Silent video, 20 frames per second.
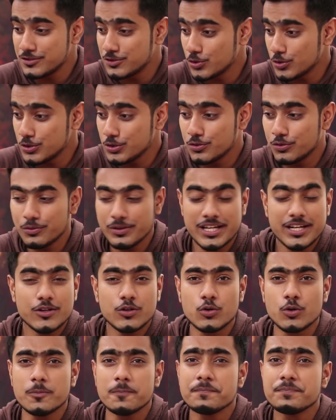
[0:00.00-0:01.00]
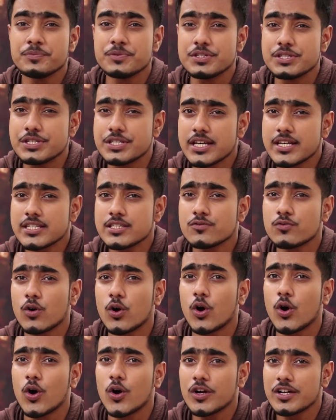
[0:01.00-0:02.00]
So you create a group just
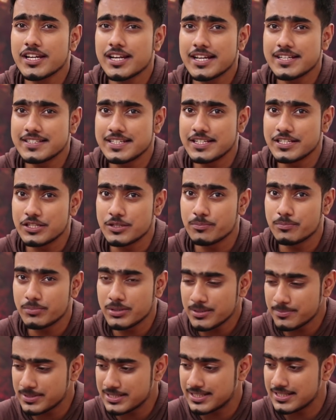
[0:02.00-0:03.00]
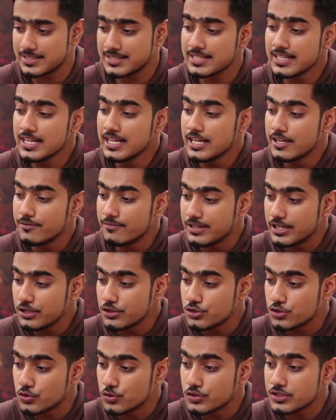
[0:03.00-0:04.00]
for organization purposes when you
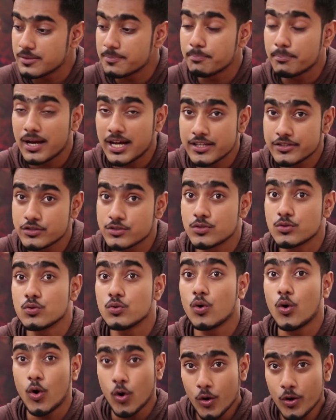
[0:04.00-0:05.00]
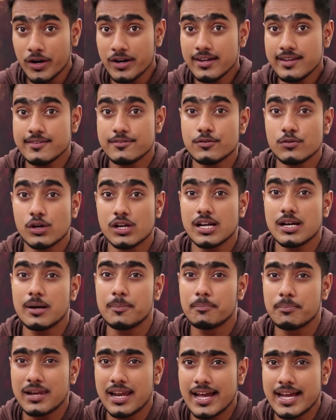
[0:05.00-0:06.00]
choose pass through, or if you want to
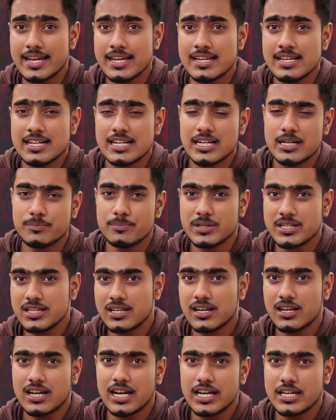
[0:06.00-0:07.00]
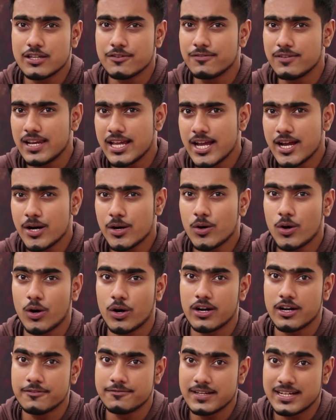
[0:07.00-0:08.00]
apply a particular kind of layer
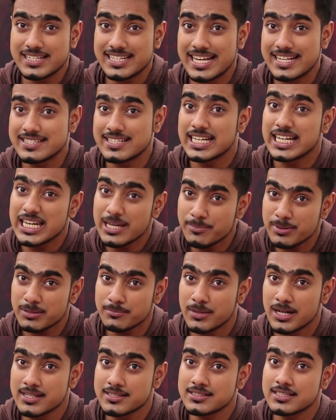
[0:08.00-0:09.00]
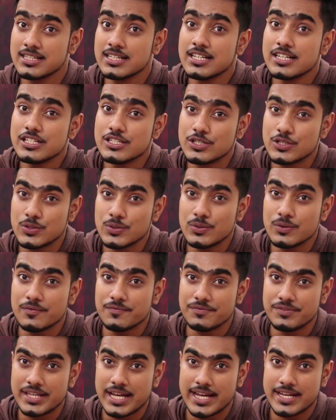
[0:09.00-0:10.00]
or effect as a clipping mask to
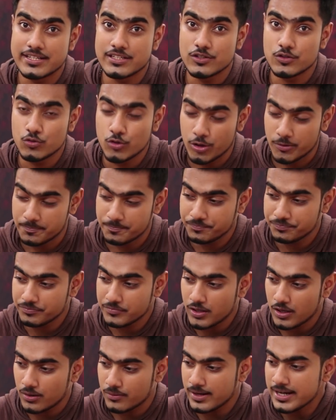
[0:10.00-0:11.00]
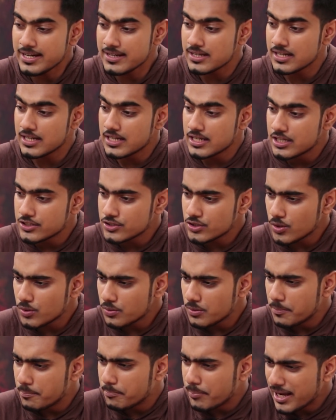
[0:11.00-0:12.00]
that group. All right. So
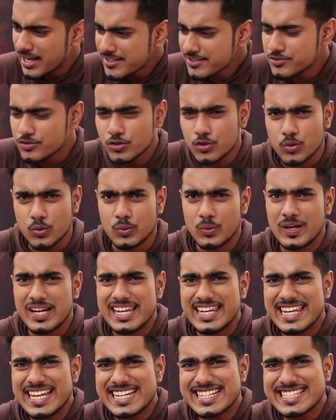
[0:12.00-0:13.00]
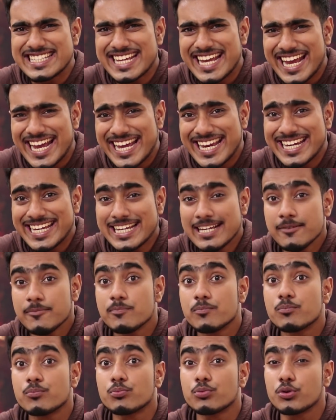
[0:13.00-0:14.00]
pass through lets any
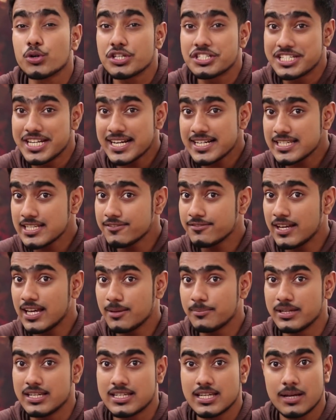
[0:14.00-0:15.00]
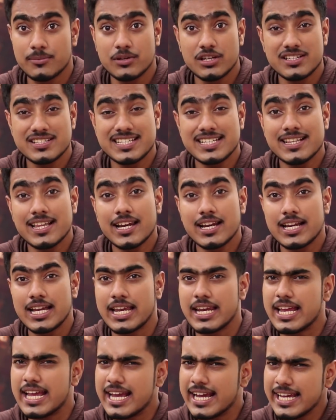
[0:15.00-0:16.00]
projective element. I'm going to say that
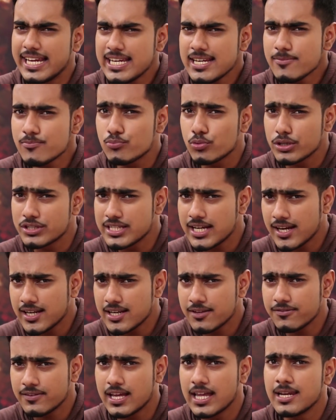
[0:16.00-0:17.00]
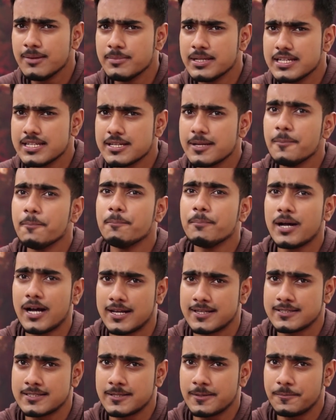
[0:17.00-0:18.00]
again. Any projective element
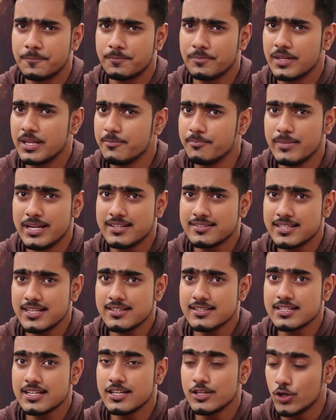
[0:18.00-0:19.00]
pass. Make sense?